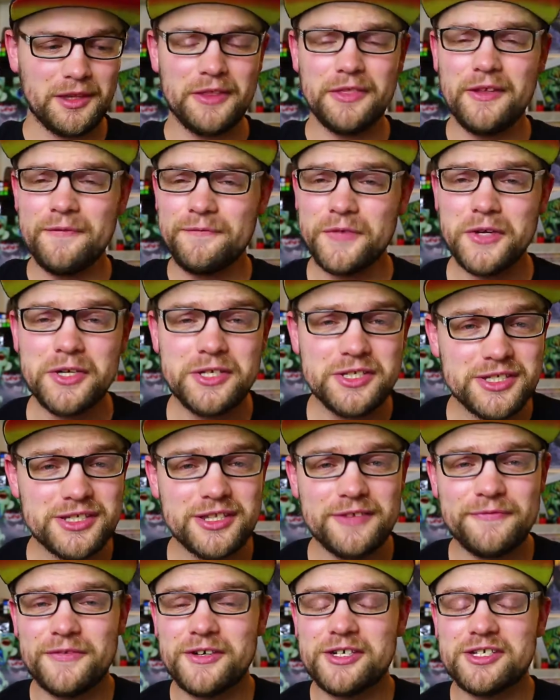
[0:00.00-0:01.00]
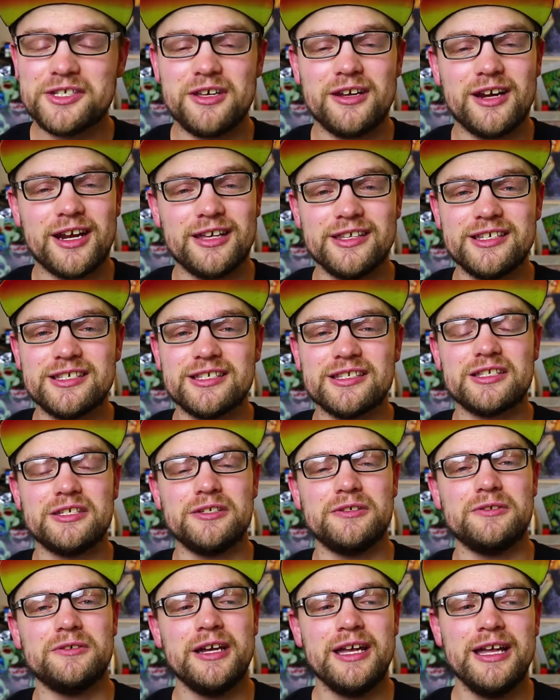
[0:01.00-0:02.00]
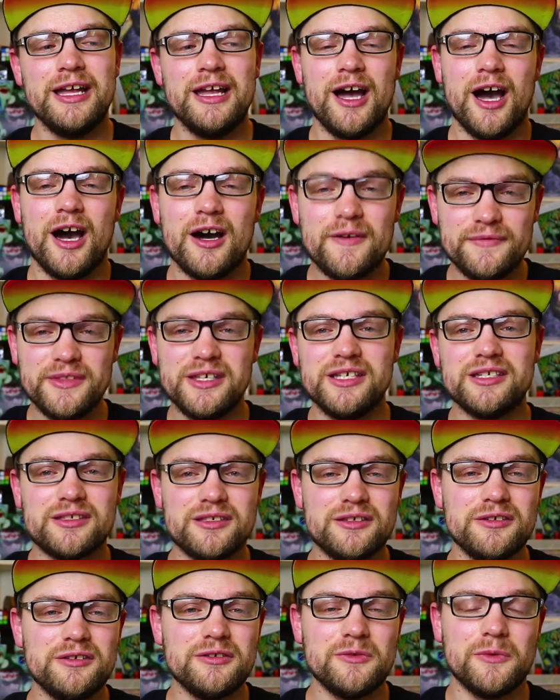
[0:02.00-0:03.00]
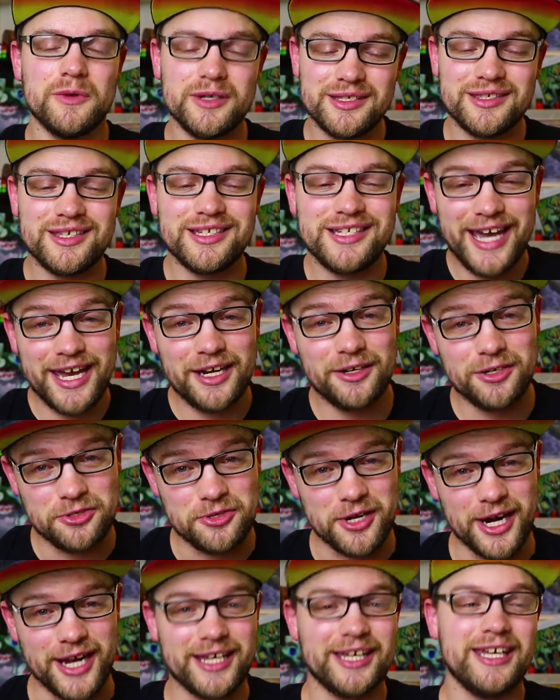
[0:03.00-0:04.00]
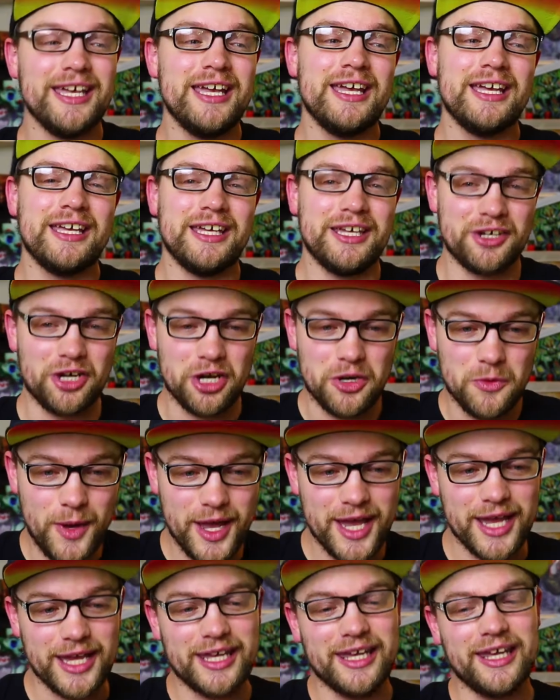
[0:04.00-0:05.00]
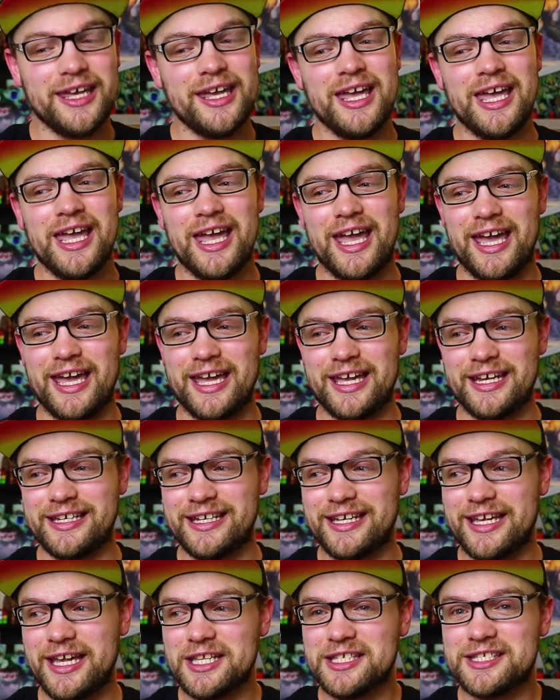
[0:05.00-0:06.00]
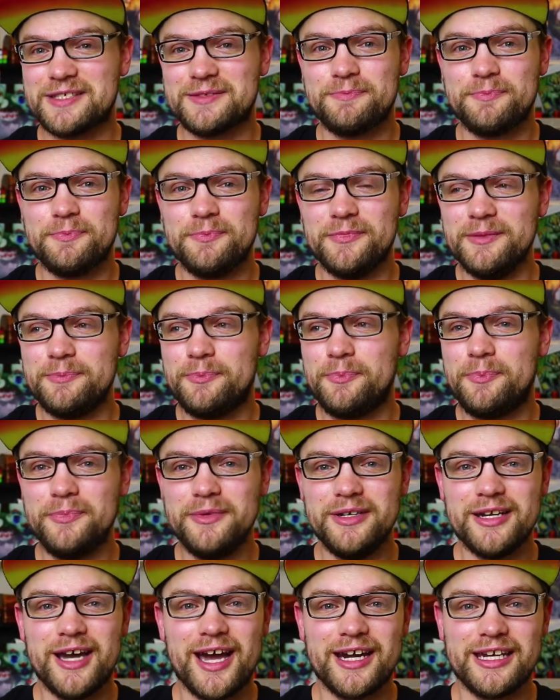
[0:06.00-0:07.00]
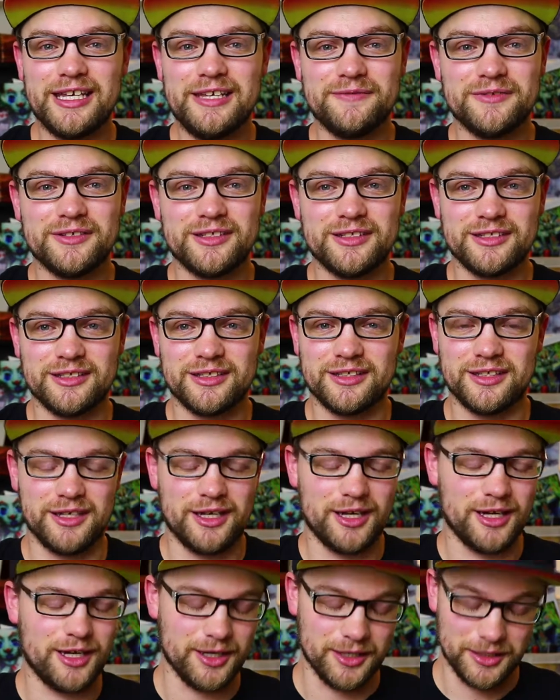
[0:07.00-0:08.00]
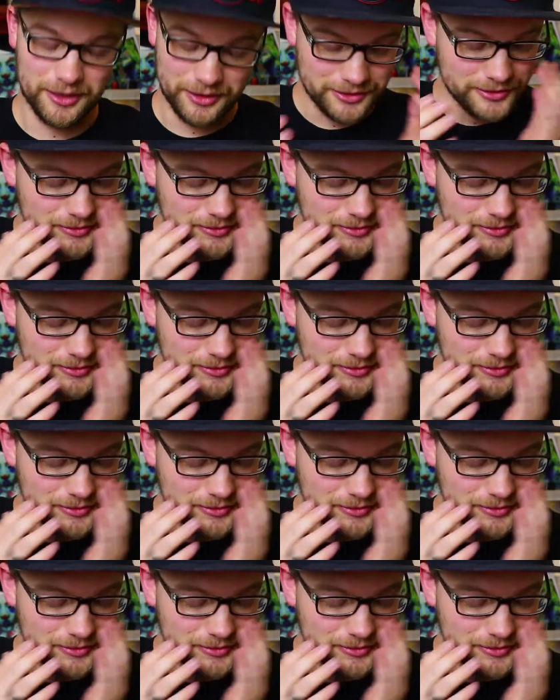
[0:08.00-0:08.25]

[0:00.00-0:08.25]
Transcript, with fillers: the first song I listened to of these two was the title track, In Our Wake. And it's not even. Oh.